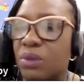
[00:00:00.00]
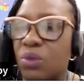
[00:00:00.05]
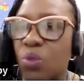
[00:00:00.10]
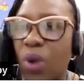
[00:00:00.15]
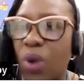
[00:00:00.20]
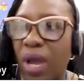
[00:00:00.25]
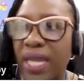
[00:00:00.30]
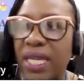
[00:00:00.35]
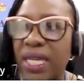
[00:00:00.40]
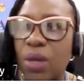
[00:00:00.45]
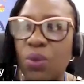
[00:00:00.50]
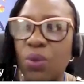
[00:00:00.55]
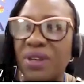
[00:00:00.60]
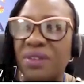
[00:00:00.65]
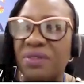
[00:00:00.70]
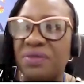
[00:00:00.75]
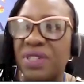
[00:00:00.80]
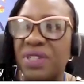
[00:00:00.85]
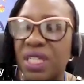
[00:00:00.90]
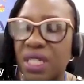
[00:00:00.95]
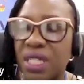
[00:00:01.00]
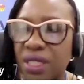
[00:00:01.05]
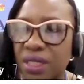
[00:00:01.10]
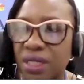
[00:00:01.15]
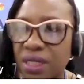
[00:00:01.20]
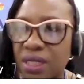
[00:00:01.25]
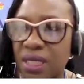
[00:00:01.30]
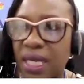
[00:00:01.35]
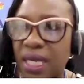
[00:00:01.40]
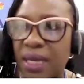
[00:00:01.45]
what they would have
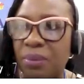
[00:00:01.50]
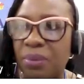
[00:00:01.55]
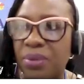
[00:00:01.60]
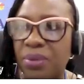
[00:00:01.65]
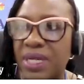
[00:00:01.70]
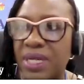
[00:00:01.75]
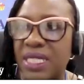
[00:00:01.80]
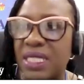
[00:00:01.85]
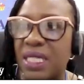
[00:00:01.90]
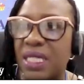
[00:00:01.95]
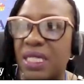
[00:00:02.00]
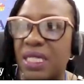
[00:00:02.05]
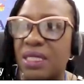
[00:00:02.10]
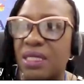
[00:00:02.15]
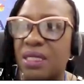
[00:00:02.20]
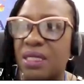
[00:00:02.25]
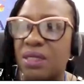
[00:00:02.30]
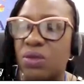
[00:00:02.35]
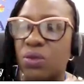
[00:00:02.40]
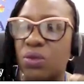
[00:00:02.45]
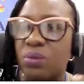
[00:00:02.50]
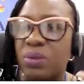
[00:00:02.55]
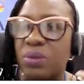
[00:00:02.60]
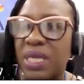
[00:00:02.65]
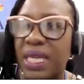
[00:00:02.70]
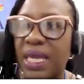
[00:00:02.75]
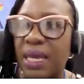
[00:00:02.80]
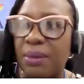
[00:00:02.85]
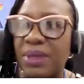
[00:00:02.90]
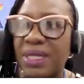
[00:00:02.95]
learned in prison to
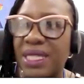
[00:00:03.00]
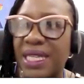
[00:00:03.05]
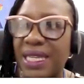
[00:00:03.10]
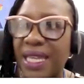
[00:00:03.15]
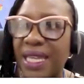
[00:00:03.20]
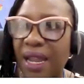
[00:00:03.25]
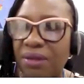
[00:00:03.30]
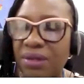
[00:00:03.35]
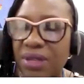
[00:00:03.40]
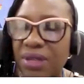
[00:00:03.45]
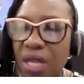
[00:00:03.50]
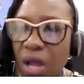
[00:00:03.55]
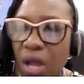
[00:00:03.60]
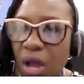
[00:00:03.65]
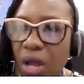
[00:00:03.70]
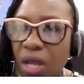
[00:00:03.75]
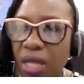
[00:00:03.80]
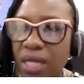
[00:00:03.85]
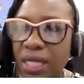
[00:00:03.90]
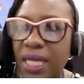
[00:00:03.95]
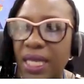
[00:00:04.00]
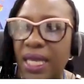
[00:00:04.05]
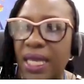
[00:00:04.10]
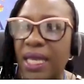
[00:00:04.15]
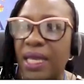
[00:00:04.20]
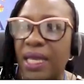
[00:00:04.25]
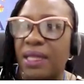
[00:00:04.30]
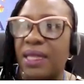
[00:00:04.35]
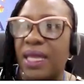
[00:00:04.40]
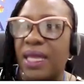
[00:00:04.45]
be able to carry on
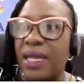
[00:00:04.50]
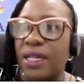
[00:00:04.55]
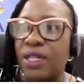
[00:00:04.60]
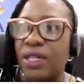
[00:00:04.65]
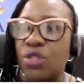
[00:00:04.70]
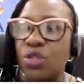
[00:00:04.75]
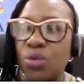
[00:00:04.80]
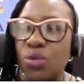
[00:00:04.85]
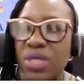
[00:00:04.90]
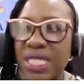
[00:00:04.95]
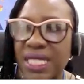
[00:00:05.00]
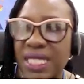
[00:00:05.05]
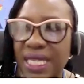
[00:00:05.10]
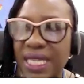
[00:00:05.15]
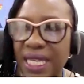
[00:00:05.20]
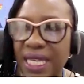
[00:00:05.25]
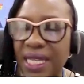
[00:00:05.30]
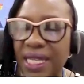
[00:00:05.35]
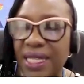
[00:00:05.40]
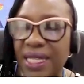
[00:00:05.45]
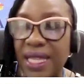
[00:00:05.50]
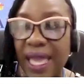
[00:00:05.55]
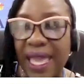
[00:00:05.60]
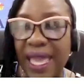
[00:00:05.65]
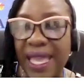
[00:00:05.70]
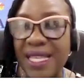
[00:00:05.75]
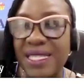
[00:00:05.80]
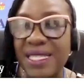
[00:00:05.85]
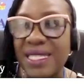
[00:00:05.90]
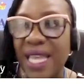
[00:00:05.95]
their new skill,
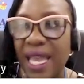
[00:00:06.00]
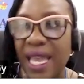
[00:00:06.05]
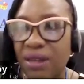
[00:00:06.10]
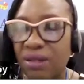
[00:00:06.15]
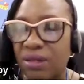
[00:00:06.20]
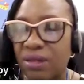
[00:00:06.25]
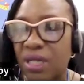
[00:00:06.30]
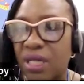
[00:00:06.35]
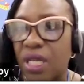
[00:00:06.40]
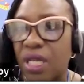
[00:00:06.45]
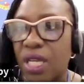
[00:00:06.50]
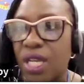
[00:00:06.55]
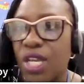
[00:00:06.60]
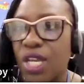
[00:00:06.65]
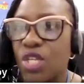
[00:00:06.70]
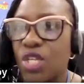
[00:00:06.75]
etc.